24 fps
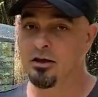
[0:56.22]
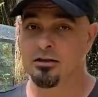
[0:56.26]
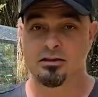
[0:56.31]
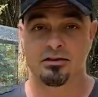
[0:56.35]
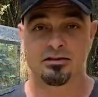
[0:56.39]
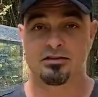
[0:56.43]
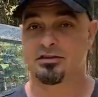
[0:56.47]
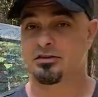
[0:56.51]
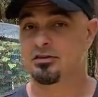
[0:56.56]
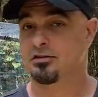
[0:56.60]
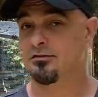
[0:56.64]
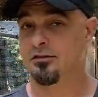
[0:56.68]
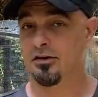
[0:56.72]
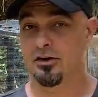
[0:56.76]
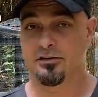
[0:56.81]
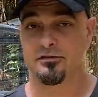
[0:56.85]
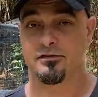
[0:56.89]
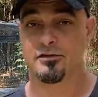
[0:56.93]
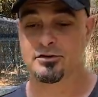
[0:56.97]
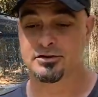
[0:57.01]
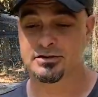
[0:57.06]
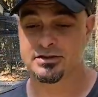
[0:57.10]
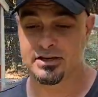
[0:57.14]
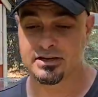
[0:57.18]
This is its very
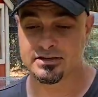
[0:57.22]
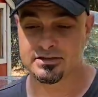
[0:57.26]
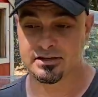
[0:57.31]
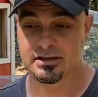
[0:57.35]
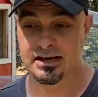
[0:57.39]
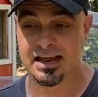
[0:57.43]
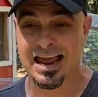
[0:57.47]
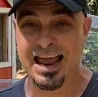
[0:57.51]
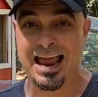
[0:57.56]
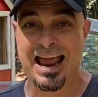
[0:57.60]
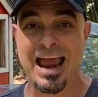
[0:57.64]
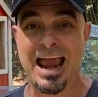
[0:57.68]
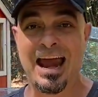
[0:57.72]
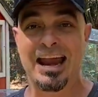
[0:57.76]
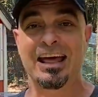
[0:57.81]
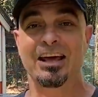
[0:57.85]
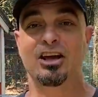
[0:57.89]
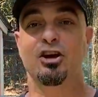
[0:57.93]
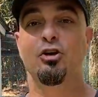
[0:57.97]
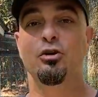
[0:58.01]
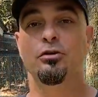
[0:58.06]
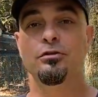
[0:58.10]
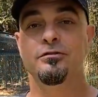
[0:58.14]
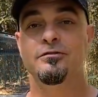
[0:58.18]
first season, and
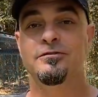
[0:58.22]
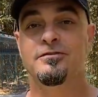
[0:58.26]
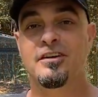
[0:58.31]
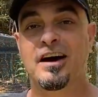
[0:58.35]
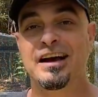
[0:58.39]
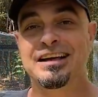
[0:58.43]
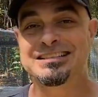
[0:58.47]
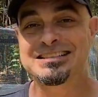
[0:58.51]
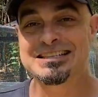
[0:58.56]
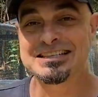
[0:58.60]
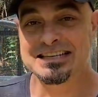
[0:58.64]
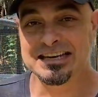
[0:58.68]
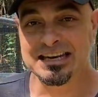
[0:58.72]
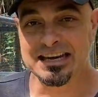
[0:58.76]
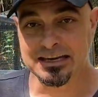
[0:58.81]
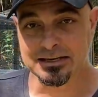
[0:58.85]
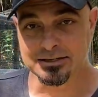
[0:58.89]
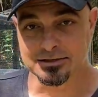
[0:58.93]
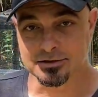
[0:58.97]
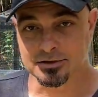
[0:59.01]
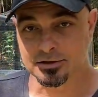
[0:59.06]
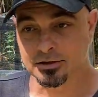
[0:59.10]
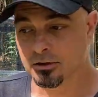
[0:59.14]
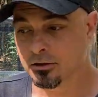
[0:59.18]
I couldn't find
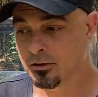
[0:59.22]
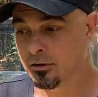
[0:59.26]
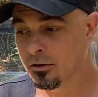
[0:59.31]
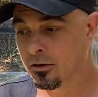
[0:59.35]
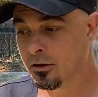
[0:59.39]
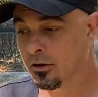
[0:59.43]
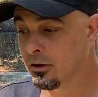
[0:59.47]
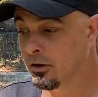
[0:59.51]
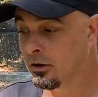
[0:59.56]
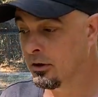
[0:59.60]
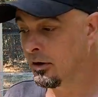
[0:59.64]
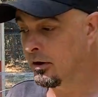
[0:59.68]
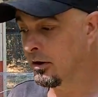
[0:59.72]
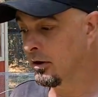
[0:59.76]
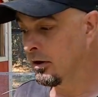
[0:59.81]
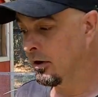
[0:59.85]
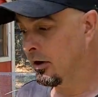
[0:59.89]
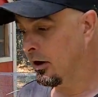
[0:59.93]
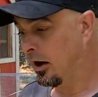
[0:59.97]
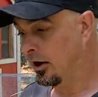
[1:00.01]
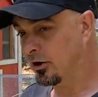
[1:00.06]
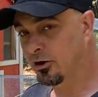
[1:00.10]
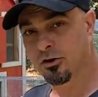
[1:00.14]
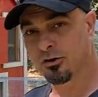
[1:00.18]
seeds.
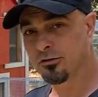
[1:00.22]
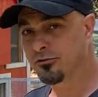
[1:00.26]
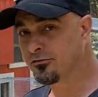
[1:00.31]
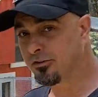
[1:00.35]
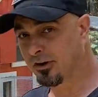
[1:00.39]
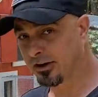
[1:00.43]
I couldn't